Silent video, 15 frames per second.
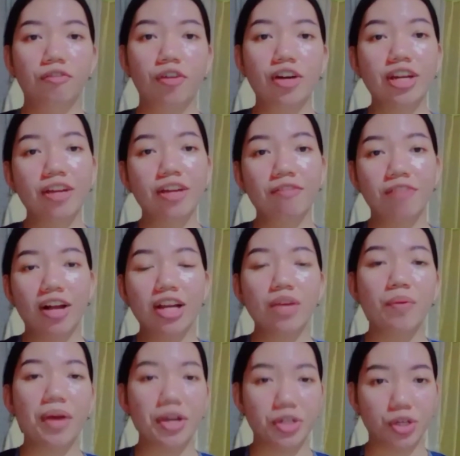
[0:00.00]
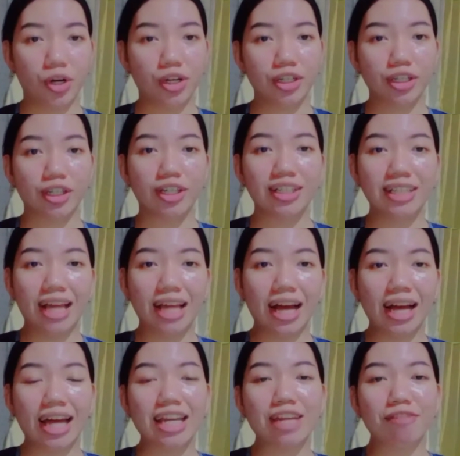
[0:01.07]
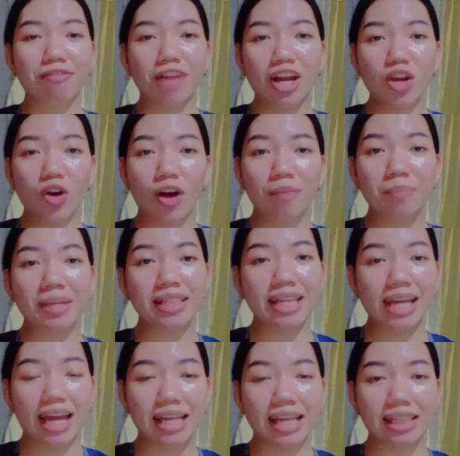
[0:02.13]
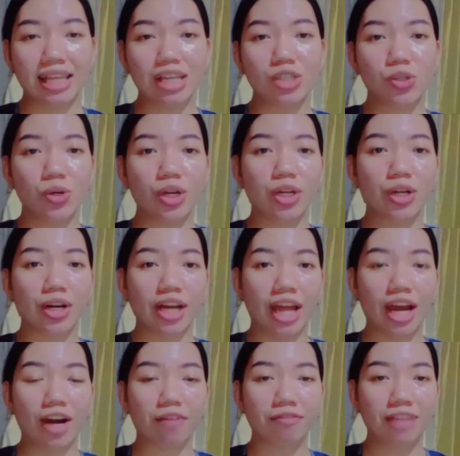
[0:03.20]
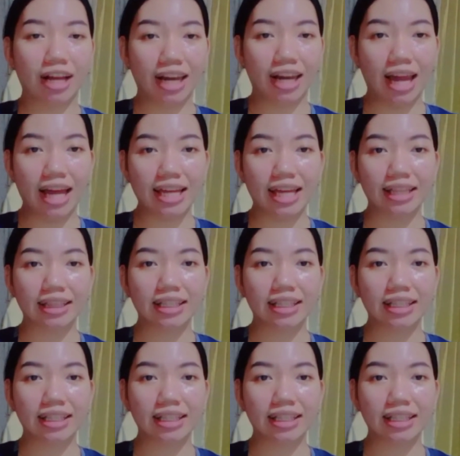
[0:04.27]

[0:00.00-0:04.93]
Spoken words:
For the evaluation, conduct any follow-up indicated during your care of the client,